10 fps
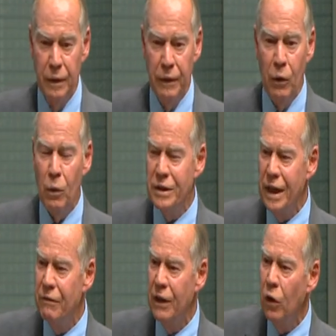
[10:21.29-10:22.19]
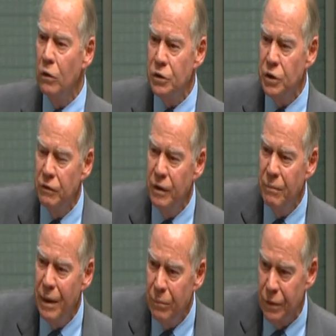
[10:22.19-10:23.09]
They always have. They're long-serving
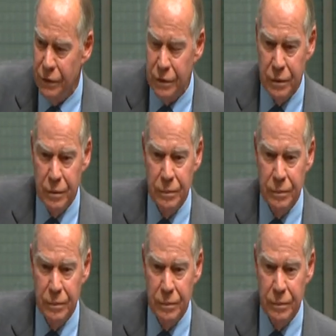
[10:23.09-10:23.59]
members.